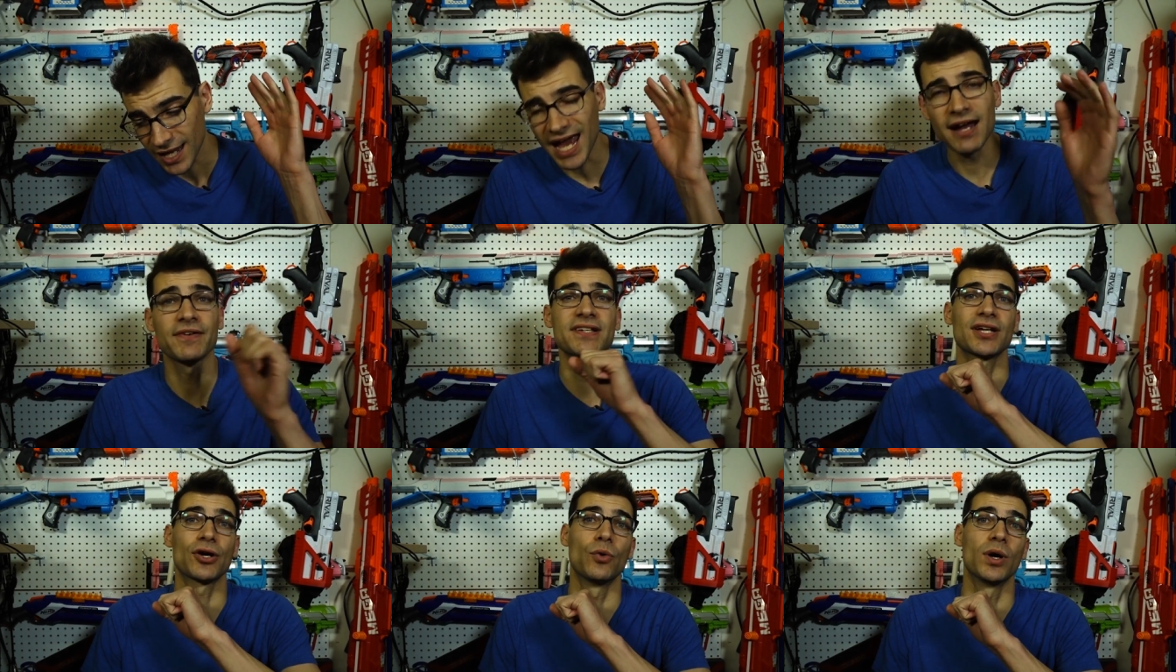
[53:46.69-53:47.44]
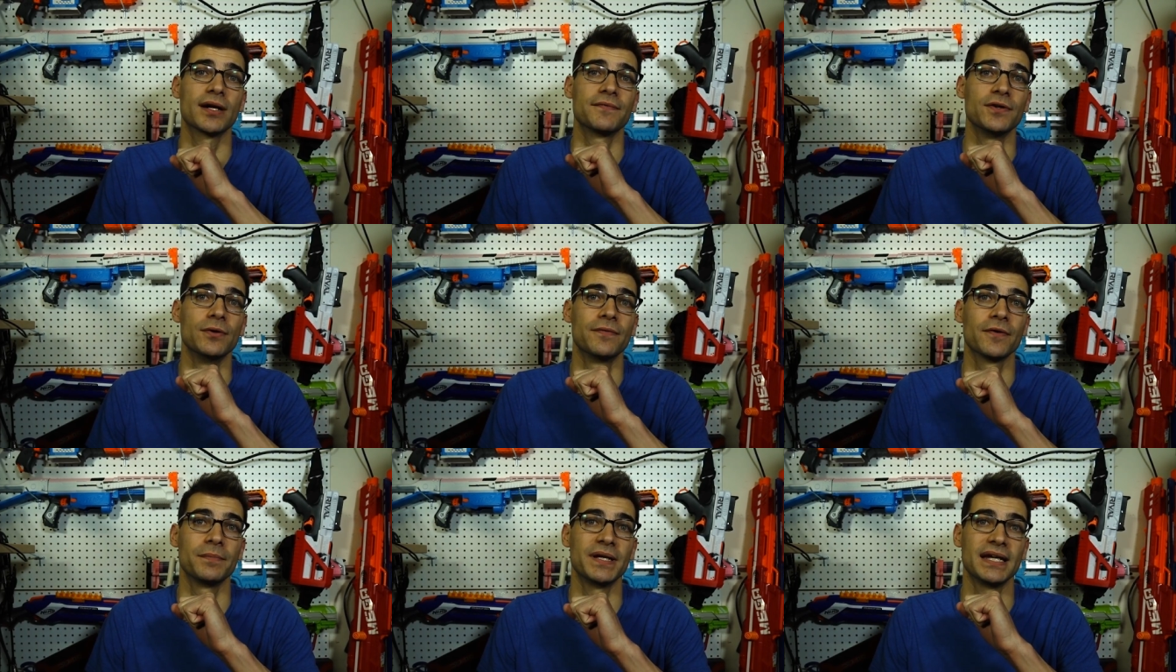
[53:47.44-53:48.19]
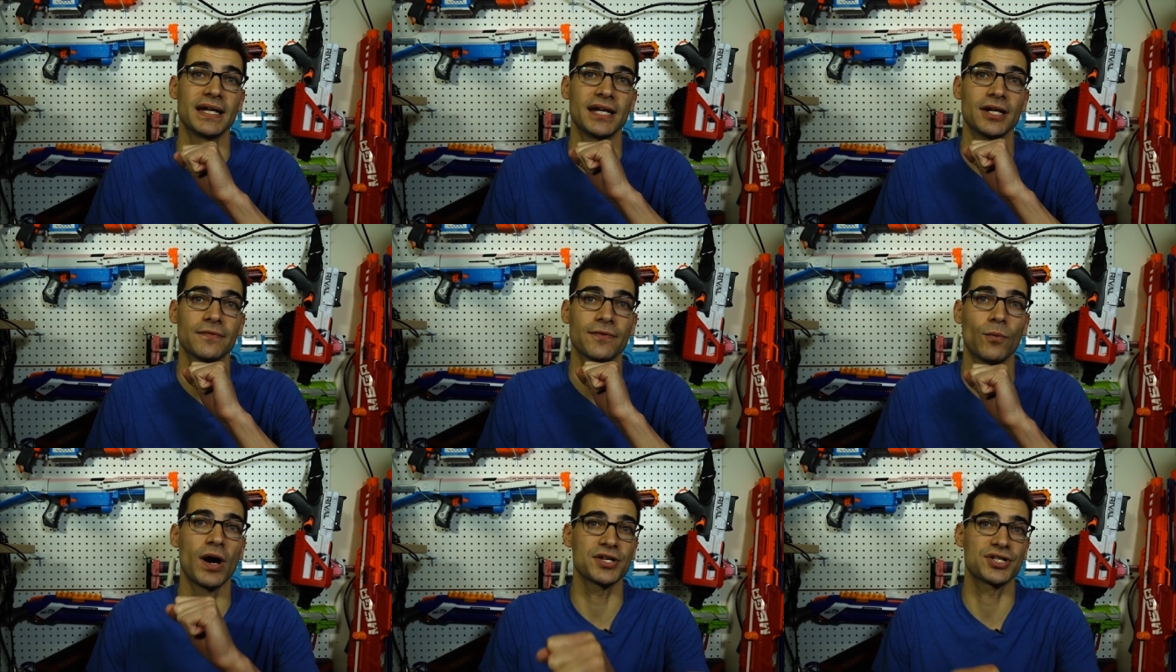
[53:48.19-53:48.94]
every single one of you for being here,
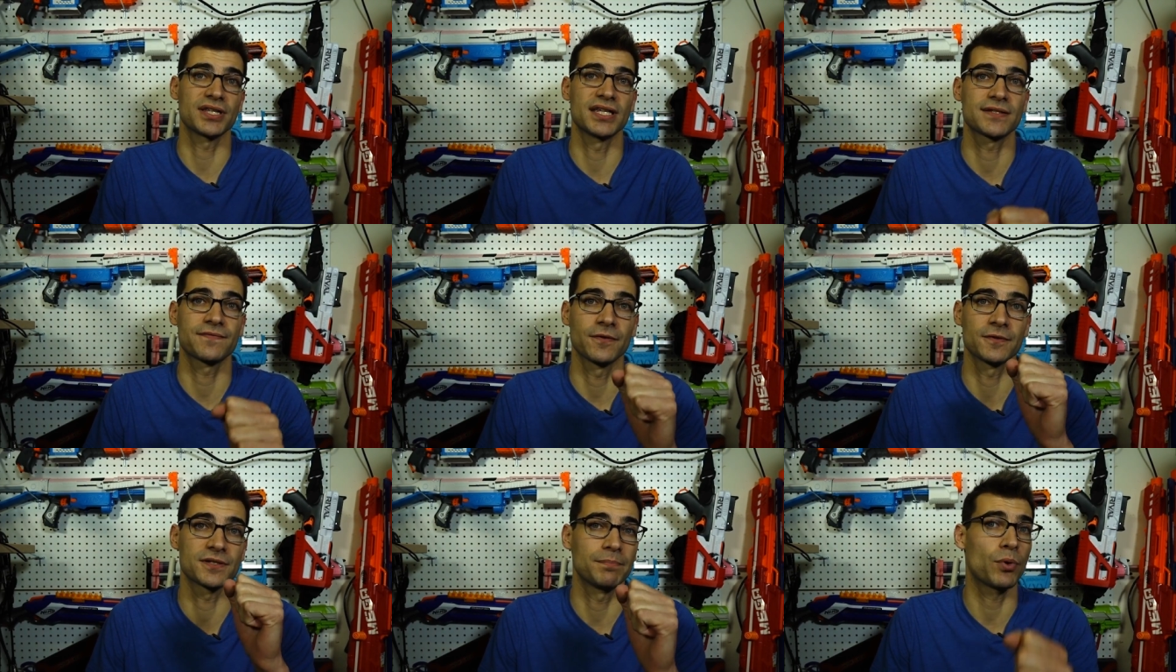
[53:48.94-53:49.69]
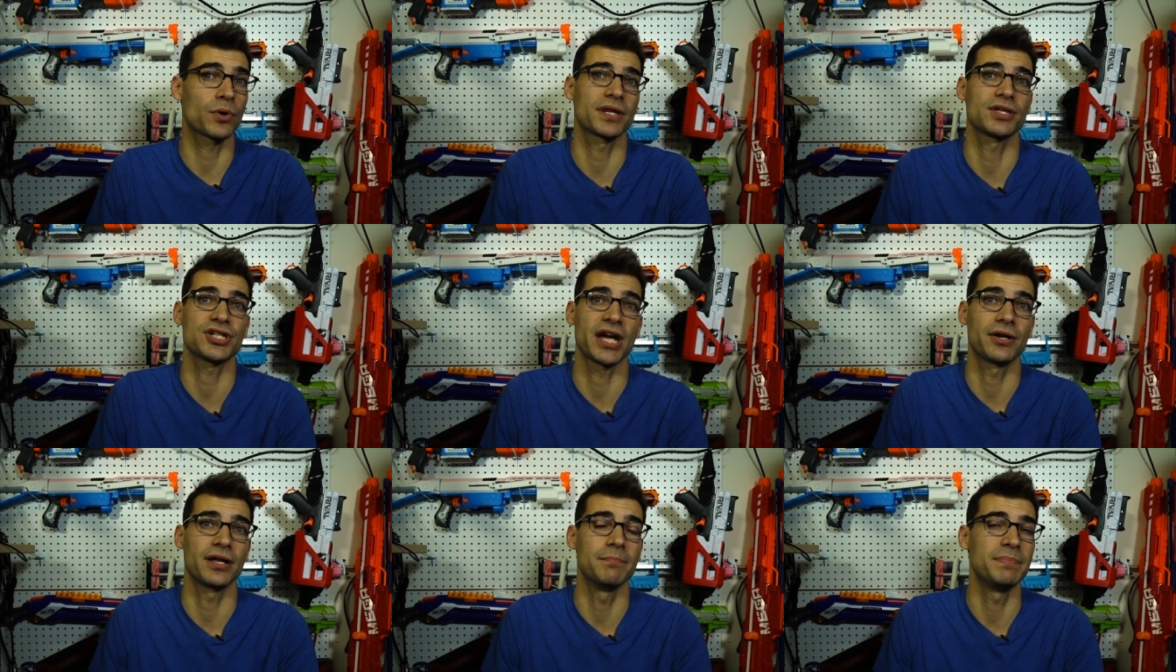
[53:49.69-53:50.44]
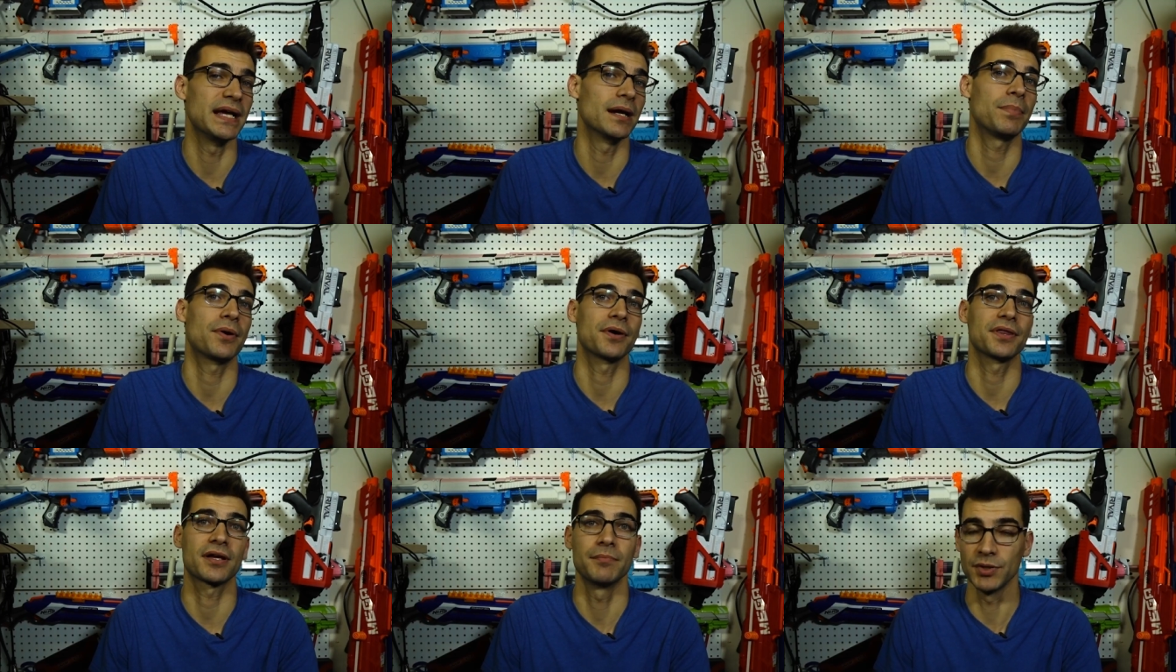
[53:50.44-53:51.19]
for watching this, for supporting the channel, and being a part
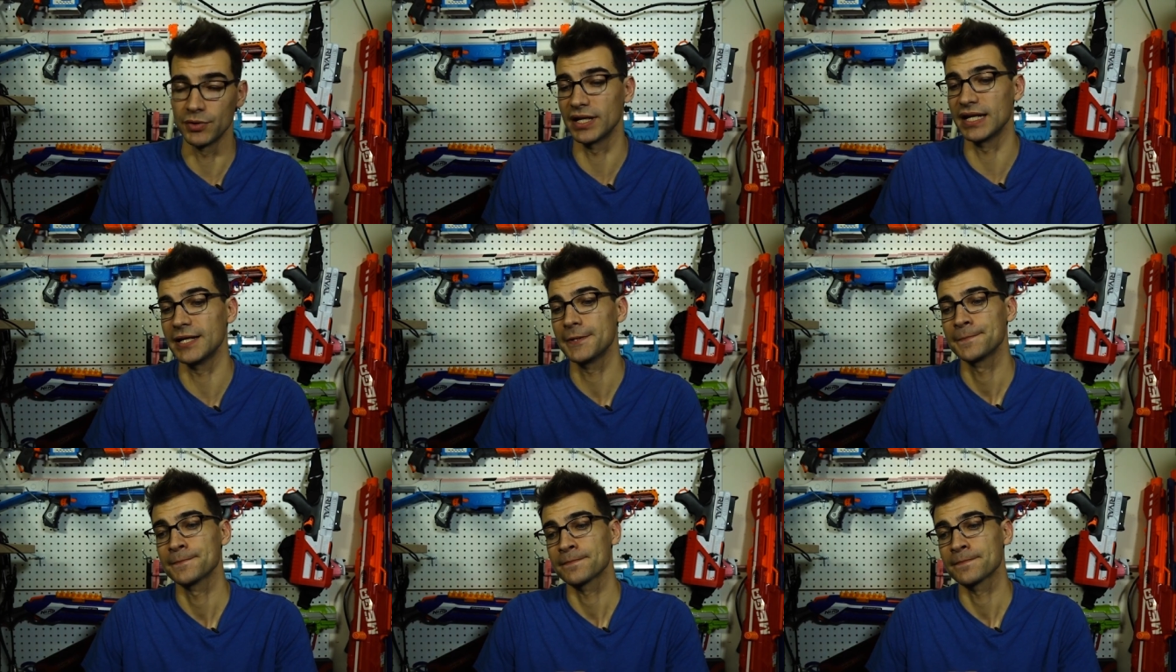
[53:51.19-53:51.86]
of the community.